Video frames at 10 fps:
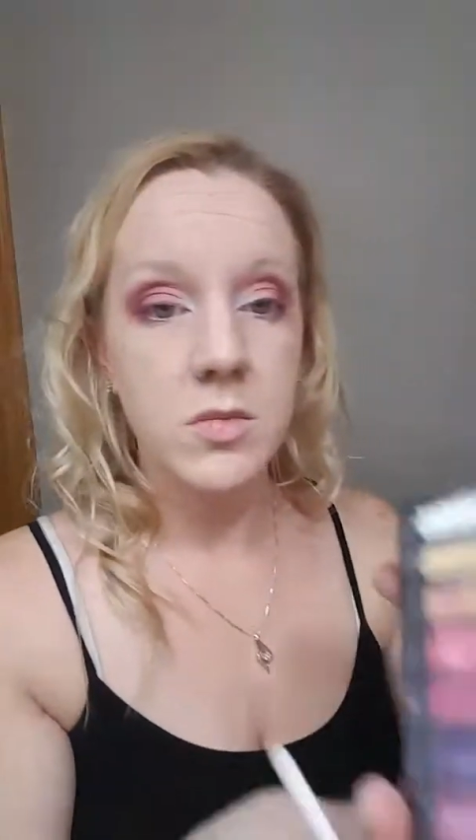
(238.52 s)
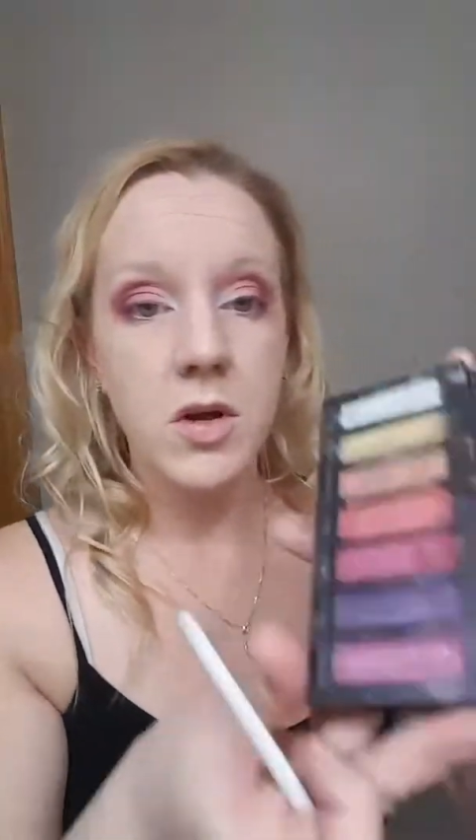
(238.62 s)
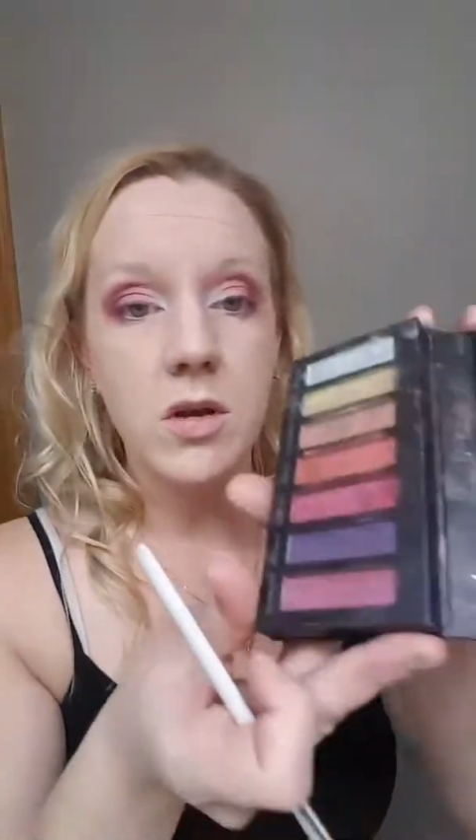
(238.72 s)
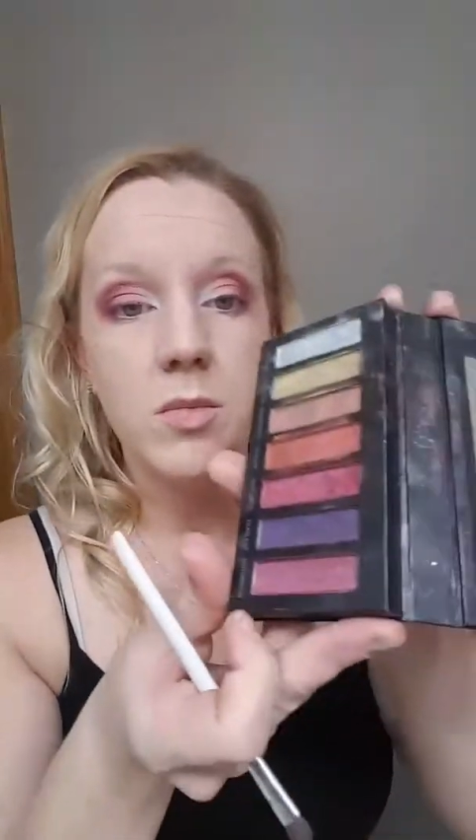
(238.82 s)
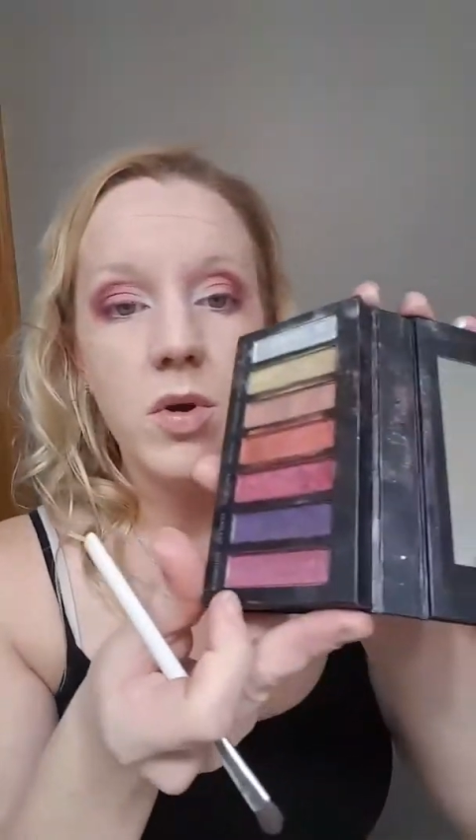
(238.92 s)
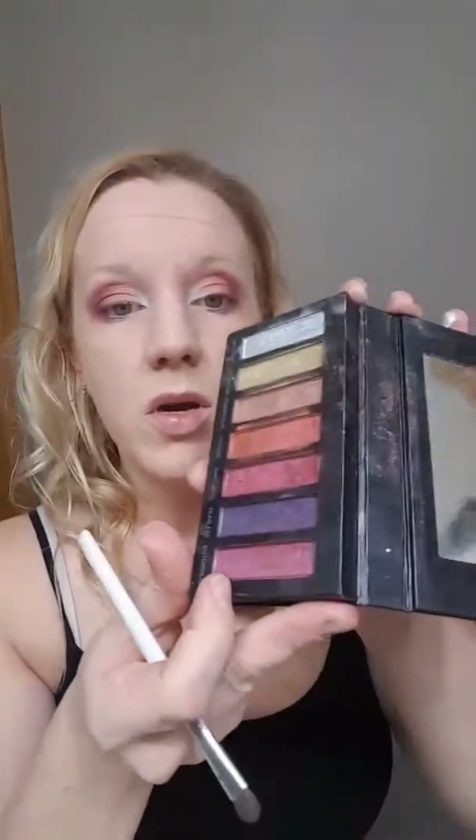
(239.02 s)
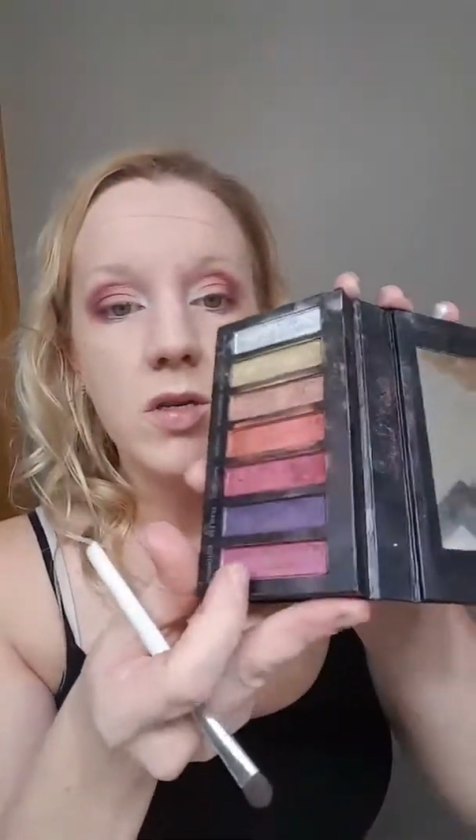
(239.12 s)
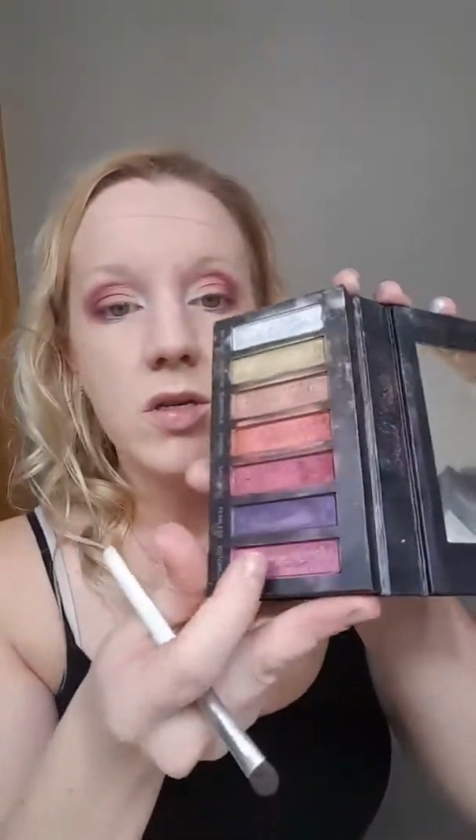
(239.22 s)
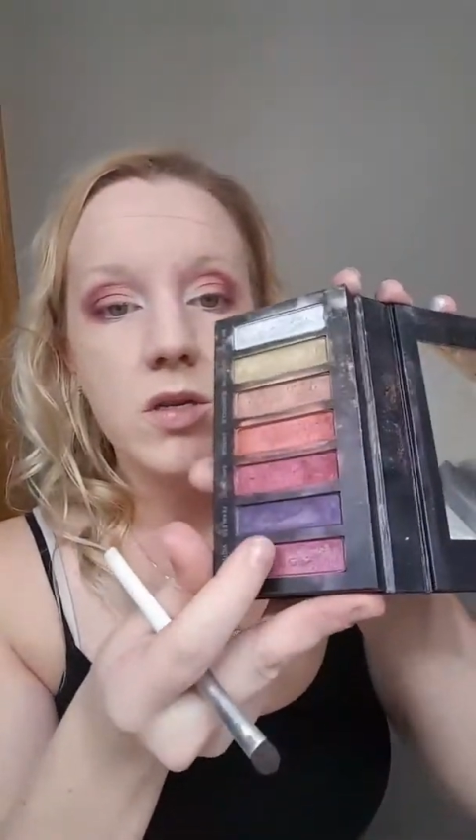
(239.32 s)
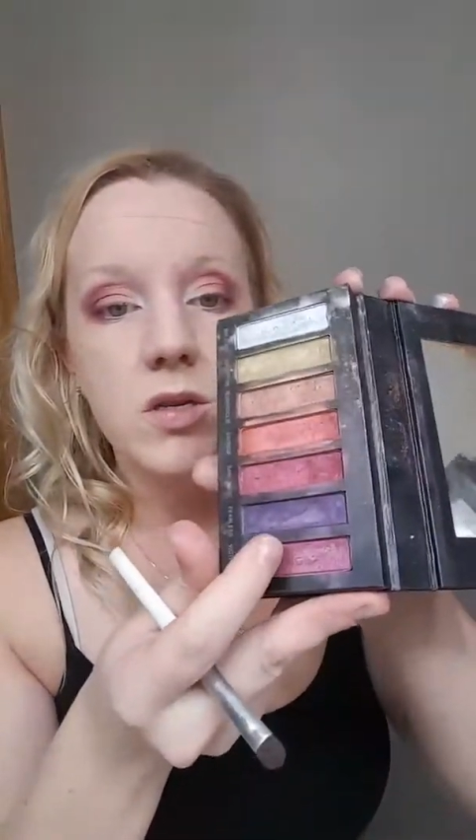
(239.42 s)
smaller
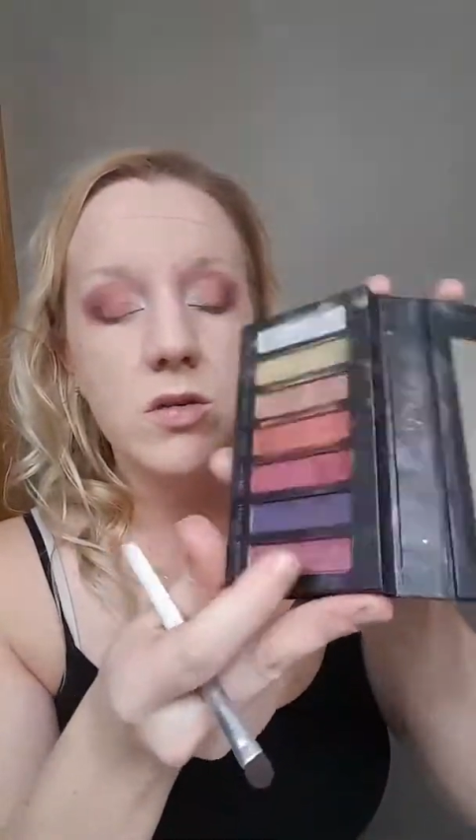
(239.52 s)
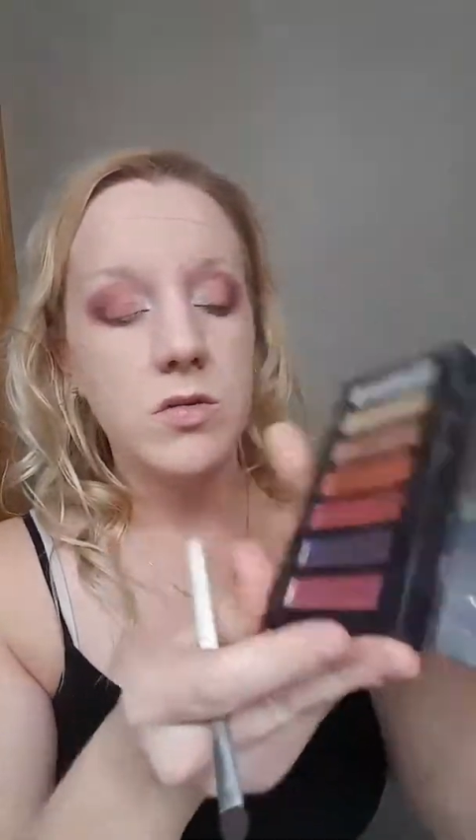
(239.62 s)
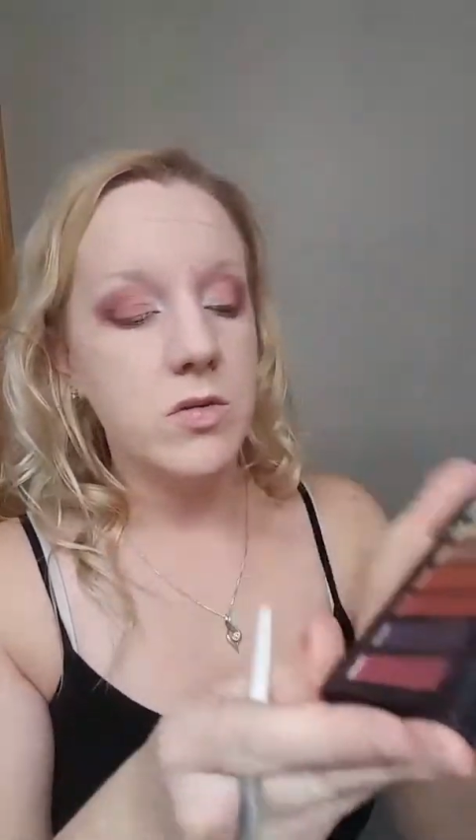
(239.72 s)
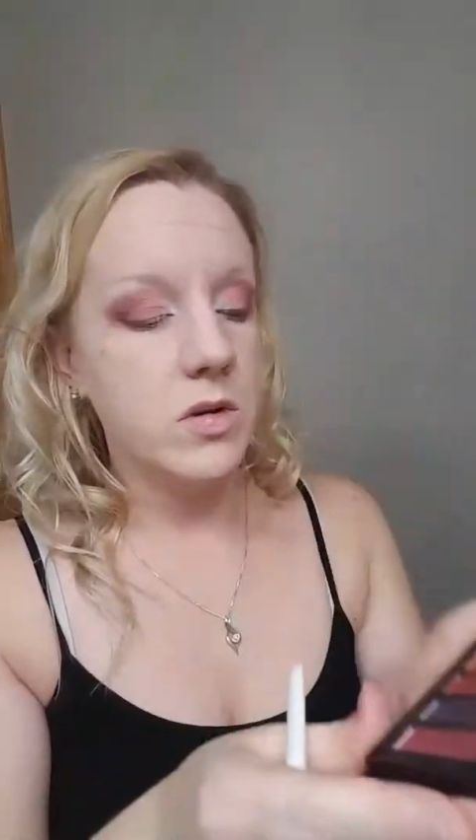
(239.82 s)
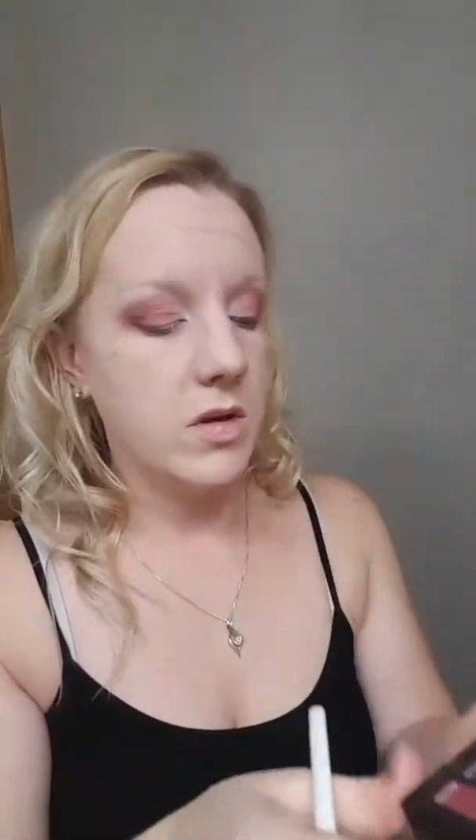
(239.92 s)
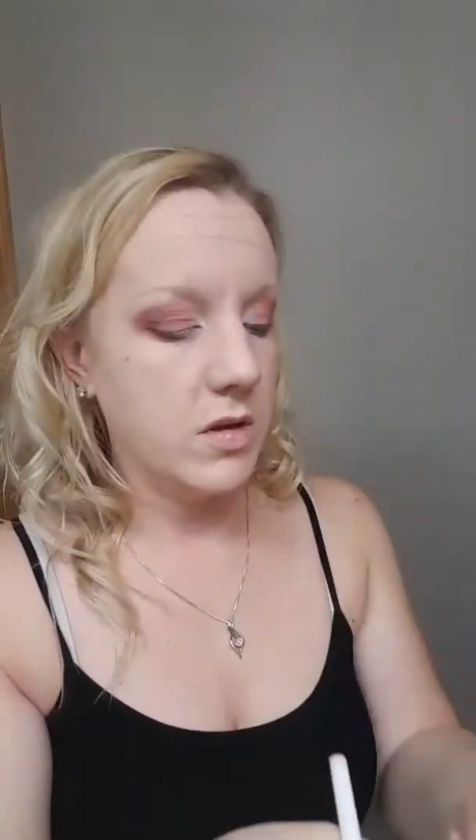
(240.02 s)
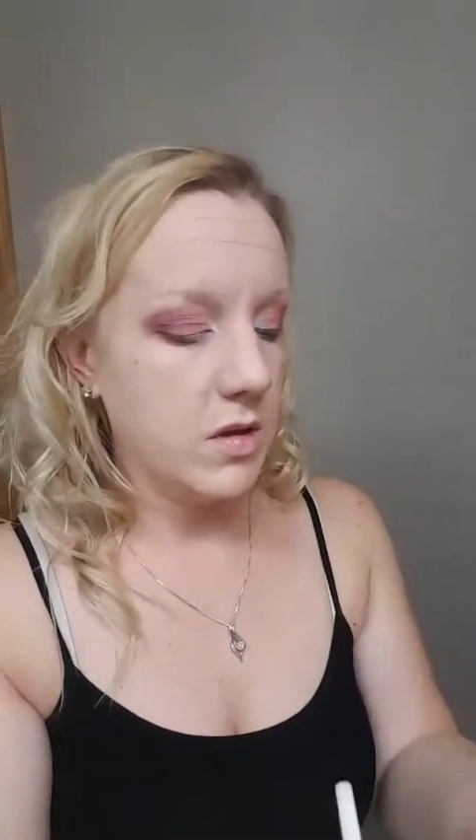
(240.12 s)
brush to do